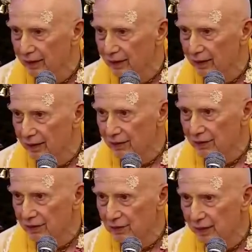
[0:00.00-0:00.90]
And it's
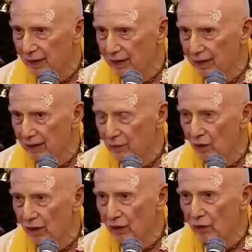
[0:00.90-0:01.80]
explained that
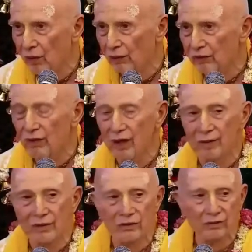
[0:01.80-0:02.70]
one who
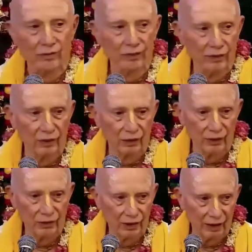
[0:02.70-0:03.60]
develops pure
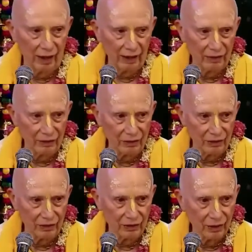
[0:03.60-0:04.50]
Krishna
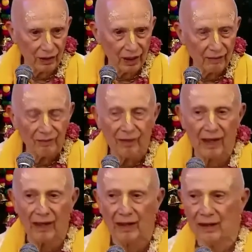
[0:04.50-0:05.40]
consciousness
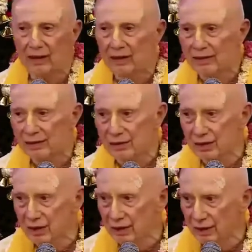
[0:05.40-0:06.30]
may
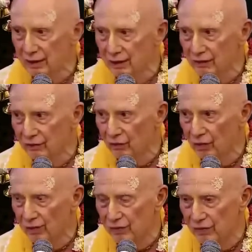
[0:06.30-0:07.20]
see the
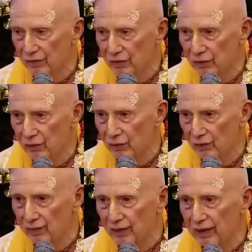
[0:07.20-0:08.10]
forms of this
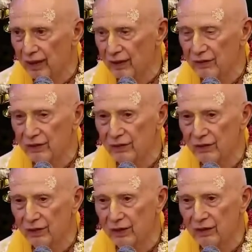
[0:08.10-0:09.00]
world, but they actually
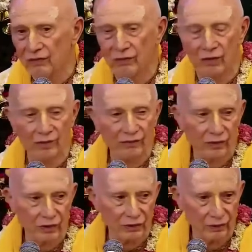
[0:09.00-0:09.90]
see the form
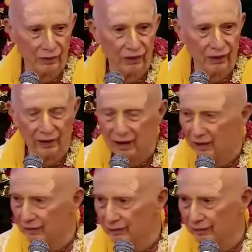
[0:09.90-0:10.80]
of Krishna within
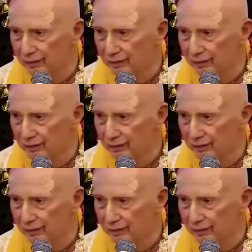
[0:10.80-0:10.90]
that.